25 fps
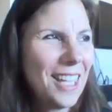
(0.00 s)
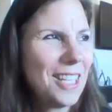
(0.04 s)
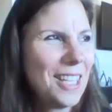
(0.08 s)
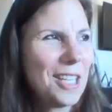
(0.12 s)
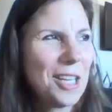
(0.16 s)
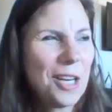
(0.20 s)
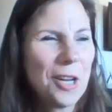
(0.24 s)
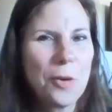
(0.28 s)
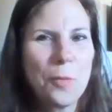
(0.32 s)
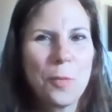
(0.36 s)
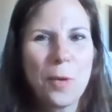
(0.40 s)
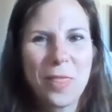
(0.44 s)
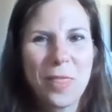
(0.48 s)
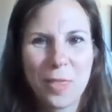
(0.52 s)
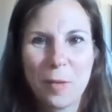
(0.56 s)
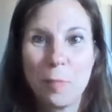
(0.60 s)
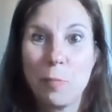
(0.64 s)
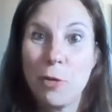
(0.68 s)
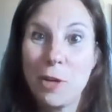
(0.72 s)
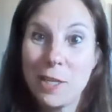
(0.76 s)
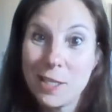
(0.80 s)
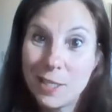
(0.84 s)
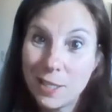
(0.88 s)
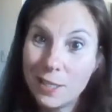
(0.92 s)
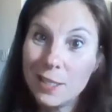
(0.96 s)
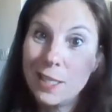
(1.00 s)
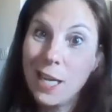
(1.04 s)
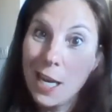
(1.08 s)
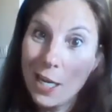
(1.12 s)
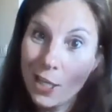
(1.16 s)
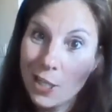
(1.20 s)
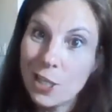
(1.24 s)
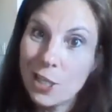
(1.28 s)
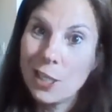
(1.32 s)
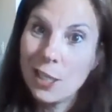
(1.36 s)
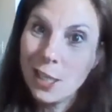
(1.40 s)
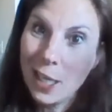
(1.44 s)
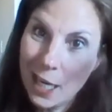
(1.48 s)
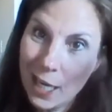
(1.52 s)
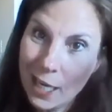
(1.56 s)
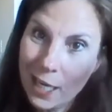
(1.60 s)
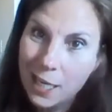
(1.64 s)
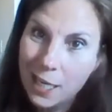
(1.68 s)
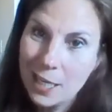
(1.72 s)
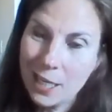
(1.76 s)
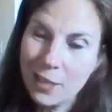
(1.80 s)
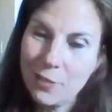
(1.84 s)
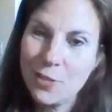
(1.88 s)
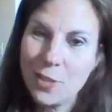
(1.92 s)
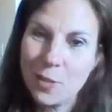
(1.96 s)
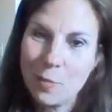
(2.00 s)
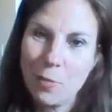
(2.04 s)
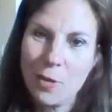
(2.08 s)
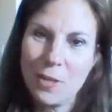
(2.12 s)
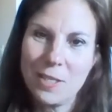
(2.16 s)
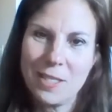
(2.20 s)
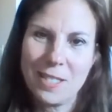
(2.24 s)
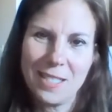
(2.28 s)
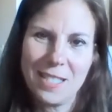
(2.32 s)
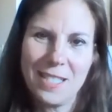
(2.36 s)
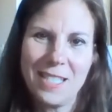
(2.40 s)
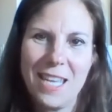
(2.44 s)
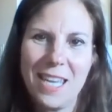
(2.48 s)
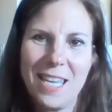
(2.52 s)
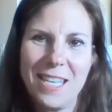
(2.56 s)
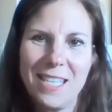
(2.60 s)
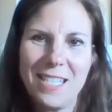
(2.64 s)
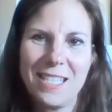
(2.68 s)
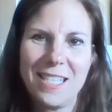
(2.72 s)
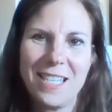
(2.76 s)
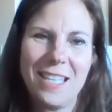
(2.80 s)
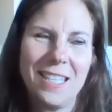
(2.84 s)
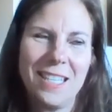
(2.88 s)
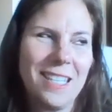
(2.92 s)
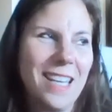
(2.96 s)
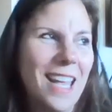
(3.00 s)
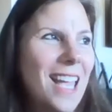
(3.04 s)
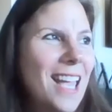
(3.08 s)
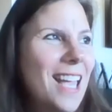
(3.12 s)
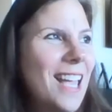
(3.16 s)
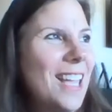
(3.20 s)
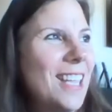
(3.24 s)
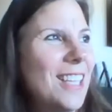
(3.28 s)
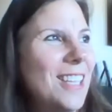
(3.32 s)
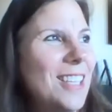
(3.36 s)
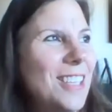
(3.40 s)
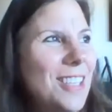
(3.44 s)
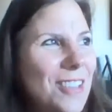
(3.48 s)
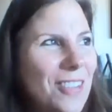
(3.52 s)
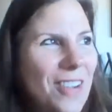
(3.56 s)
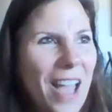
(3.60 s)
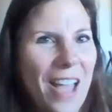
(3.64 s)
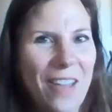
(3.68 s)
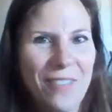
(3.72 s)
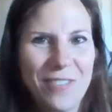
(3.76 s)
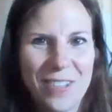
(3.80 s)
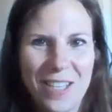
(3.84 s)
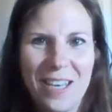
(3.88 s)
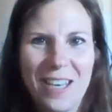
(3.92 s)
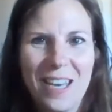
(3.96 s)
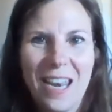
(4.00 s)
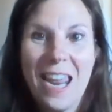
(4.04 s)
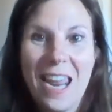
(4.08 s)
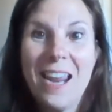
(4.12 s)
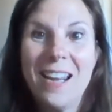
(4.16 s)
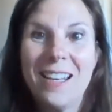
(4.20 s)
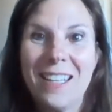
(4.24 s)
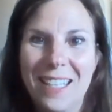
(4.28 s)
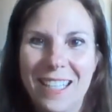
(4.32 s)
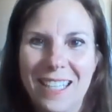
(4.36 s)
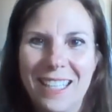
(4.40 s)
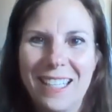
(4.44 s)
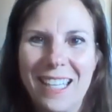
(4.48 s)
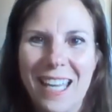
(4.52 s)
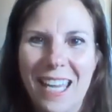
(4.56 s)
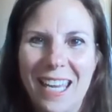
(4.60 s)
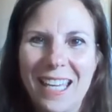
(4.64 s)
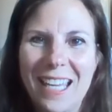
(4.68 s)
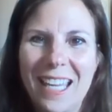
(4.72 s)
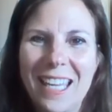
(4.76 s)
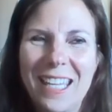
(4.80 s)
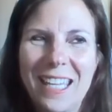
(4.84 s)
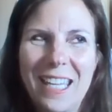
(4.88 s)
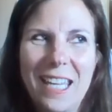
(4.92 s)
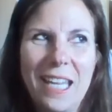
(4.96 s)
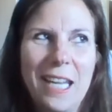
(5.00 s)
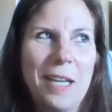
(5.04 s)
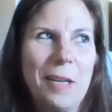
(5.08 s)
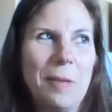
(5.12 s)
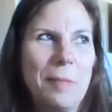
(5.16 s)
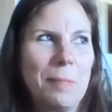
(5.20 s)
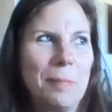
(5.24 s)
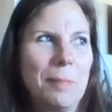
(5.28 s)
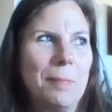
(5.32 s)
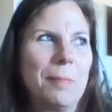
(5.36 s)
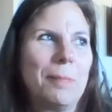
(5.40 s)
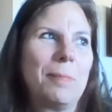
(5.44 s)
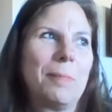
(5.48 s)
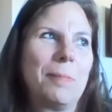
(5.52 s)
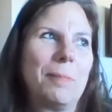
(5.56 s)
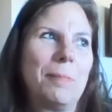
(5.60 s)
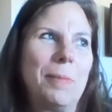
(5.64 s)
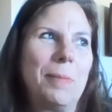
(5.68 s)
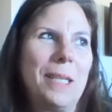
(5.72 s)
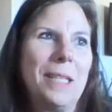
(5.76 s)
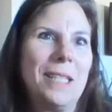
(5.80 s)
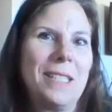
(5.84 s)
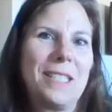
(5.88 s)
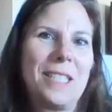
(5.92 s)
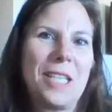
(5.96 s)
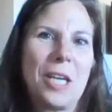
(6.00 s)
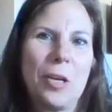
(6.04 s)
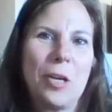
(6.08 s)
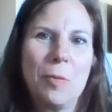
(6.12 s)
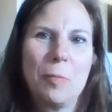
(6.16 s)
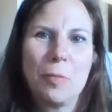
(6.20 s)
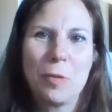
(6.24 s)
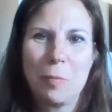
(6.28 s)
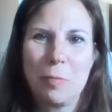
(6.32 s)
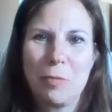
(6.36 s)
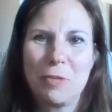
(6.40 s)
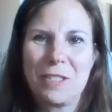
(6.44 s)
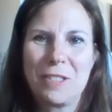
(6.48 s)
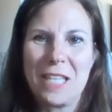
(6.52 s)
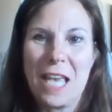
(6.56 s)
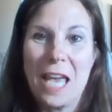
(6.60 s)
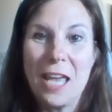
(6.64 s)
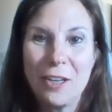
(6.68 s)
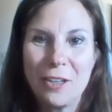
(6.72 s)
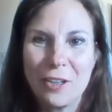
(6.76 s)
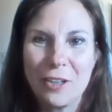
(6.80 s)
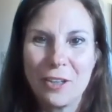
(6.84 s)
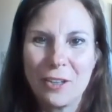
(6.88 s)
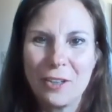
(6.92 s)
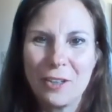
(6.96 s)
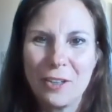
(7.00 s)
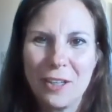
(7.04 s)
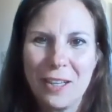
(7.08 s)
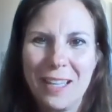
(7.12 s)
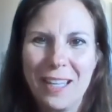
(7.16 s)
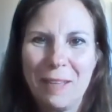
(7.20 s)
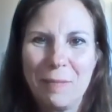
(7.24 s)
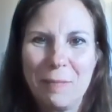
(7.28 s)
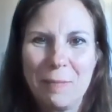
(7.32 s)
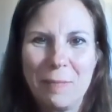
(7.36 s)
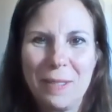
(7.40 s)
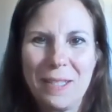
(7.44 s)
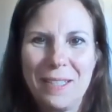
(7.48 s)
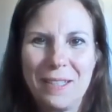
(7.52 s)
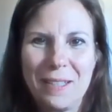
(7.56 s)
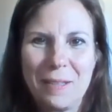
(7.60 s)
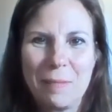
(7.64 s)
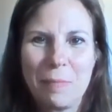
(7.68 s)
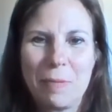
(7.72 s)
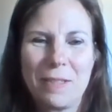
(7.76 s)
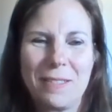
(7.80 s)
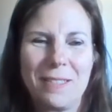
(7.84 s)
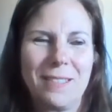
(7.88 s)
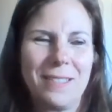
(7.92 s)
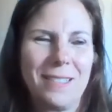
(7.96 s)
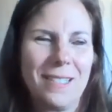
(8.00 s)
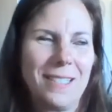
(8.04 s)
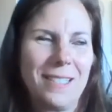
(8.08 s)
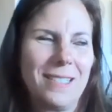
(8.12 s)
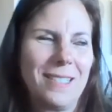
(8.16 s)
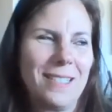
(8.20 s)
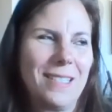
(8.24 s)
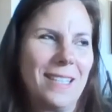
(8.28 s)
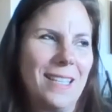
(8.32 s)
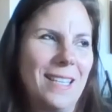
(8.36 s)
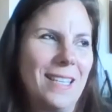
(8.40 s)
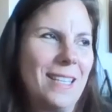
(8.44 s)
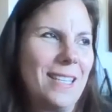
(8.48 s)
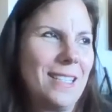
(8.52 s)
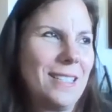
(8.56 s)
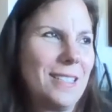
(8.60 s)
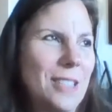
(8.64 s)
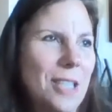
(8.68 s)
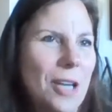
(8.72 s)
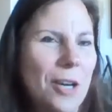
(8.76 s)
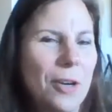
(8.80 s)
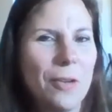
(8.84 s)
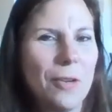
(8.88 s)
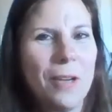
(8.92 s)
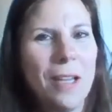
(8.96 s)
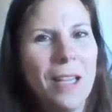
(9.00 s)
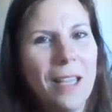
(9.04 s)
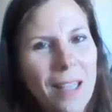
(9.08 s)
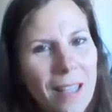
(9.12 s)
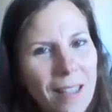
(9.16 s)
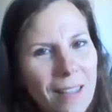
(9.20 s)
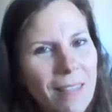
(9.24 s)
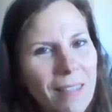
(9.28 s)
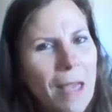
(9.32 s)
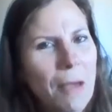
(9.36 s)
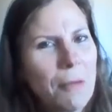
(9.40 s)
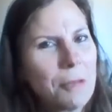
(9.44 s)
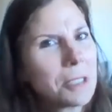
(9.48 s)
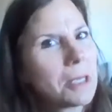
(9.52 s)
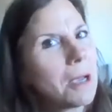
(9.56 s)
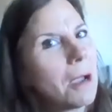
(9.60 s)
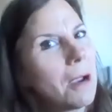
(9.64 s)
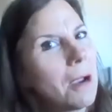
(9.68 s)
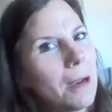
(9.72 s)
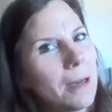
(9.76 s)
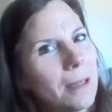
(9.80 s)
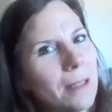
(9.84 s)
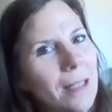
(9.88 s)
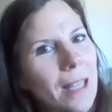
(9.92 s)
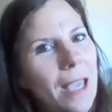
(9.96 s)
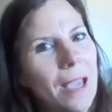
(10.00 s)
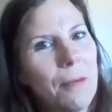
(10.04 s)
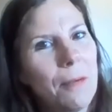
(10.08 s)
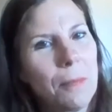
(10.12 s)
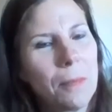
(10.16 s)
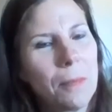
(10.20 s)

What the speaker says: You know, when the presentation lady gives a presentation, you have to nail it. Like, I can't be a terrible presenter and be the presentation lady. So that was hard.